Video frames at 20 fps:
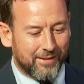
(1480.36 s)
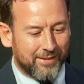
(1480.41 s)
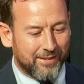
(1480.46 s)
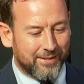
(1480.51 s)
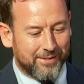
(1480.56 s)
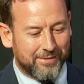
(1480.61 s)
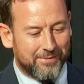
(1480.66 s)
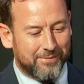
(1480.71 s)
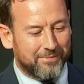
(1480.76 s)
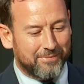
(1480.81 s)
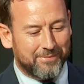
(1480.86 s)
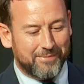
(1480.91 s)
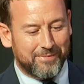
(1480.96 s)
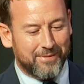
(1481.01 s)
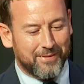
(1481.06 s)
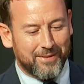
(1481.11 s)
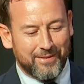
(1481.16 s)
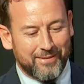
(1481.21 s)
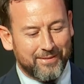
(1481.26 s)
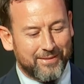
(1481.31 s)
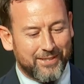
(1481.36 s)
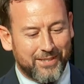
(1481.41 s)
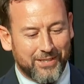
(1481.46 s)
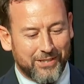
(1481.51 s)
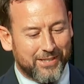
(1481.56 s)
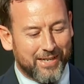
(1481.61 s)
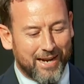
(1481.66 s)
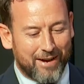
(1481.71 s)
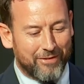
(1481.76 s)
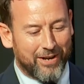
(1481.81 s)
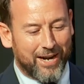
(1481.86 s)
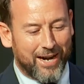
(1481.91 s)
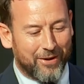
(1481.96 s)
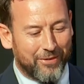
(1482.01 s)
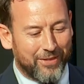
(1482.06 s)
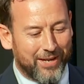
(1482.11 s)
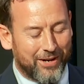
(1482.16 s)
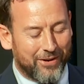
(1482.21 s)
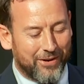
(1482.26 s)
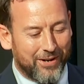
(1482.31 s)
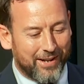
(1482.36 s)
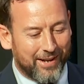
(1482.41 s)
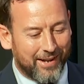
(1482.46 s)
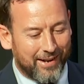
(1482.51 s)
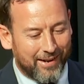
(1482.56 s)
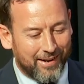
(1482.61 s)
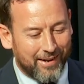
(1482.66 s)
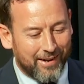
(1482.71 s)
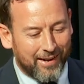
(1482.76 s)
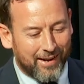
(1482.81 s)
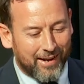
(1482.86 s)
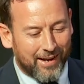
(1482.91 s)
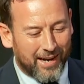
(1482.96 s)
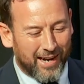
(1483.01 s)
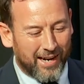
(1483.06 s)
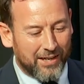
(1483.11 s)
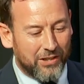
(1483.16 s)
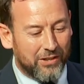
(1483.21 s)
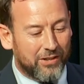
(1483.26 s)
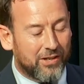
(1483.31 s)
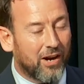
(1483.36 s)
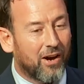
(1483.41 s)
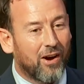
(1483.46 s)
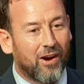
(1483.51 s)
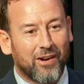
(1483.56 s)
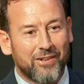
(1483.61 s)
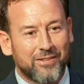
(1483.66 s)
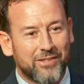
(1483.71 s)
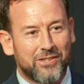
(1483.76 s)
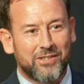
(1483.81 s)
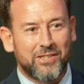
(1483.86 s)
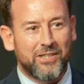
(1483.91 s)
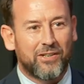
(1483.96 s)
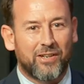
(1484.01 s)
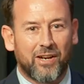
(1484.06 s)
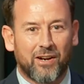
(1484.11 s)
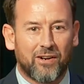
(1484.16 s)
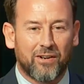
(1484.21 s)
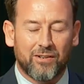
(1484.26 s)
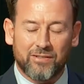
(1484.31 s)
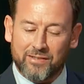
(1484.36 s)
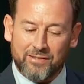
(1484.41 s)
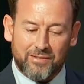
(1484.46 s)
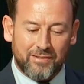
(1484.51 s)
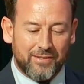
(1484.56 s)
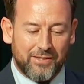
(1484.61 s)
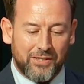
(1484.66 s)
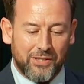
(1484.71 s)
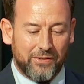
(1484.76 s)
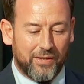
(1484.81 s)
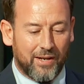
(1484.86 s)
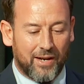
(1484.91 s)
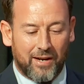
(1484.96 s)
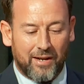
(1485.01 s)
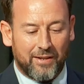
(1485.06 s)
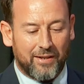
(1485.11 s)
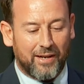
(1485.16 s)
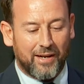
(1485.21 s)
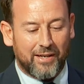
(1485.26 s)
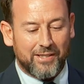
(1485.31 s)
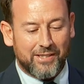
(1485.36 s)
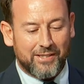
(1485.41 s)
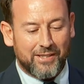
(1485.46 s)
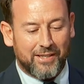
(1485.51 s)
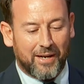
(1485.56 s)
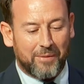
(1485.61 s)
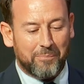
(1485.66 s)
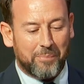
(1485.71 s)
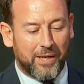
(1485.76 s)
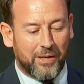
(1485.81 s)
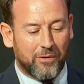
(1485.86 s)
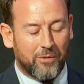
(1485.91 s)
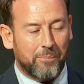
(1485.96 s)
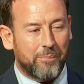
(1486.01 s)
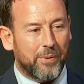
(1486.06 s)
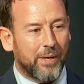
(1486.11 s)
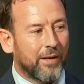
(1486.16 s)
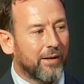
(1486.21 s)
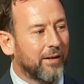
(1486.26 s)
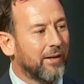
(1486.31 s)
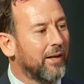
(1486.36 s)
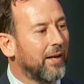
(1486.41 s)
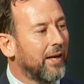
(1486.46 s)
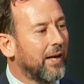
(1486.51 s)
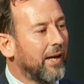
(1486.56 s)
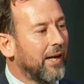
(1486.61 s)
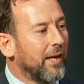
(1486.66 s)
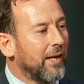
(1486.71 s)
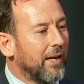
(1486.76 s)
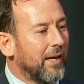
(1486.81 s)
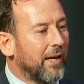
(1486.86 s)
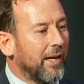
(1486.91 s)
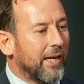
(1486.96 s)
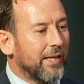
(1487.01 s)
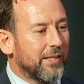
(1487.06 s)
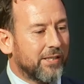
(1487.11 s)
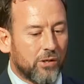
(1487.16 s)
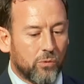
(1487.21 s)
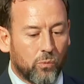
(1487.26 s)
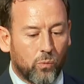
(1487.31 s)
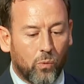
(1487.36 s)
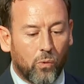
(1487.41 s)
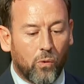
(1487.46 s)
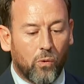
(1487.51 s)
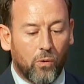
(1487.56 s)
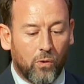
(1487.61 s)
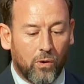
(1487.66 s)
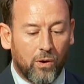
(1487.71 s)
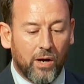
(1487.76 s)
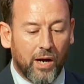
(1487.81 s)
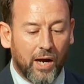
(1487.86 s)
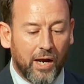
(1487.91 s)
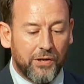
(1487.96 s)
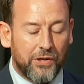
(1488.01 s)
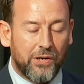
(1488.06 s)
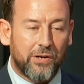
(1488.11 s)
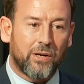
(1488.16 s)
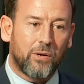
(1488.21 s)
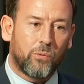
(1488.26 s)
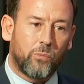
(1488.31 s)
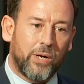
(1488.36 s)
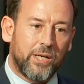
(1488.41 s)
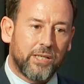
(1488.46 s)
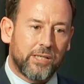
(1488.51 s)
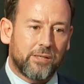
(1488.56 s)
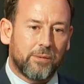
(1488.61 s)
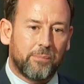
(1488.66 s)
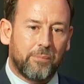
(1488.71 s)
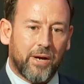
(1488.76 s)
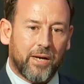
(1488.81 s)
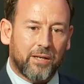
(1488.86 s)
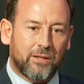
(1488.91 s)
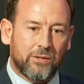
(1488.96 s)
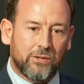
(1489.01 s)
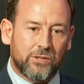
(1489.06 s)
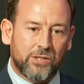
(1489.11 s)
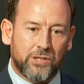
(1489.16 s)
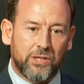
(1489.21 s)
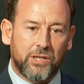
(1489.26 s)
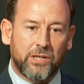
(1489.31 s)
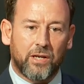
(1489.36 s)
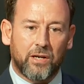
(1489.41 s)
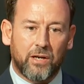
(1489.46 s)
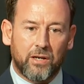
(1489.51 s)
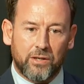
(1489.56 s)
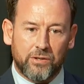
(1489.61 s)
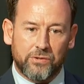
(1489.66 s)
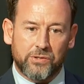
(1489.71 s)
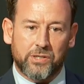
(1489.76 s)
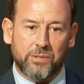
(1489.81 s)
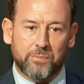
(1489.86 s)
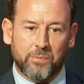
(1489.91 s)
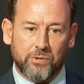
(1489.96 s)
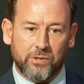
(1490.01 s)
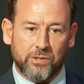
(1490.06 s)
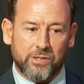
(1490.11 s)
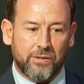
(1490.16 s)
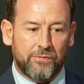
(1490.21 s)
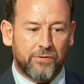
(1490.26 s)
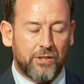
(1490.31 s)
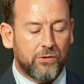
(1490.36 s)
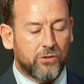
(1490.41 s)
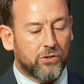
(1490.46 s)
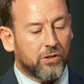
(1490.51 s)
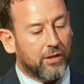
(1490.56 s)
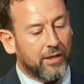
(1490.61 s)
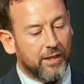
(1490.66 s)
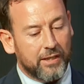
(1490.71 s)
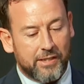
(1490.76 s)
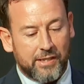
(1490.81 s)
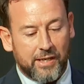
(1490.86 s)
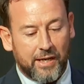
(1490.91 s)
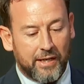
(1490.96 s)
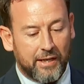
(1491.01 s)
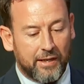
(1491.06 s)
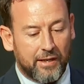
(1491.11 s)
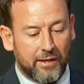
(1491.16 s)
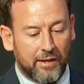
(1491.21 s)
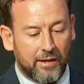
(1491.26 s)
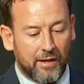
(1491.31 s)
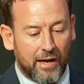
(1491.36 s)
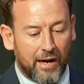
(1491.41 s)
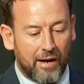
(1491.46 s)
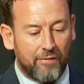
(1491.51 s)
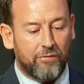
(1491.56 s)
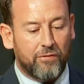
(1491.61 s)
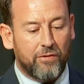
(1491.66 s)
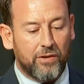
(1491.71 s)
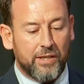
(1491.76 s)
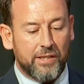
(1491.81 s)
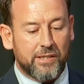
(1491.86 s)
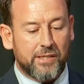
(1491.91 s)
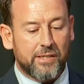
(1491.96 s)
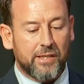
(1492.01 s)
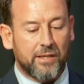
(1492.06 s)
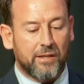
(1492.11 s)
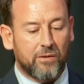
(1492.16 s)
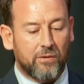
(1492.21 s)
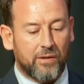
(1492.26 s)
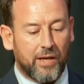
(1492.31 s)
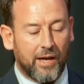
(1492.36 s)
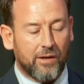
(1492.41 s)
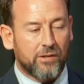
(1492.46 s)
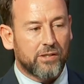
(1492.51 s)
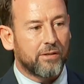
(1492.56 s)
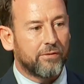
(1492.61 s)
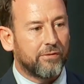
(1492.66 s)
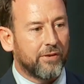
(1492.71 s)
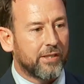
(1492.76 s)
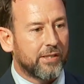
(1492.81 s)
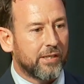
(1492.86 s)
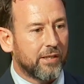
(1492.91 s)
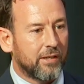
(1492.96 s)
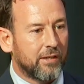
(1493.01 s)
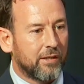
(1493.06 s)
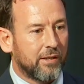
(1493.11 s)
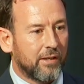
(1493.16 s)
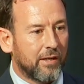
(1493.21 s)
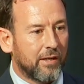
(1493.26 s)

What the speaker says: and just have it out there and then. You can't do that. I think as you get bigger and bigger, it's a war, and you're going to win some battles and you're going to lose some others. If you try and take every single counterfeiter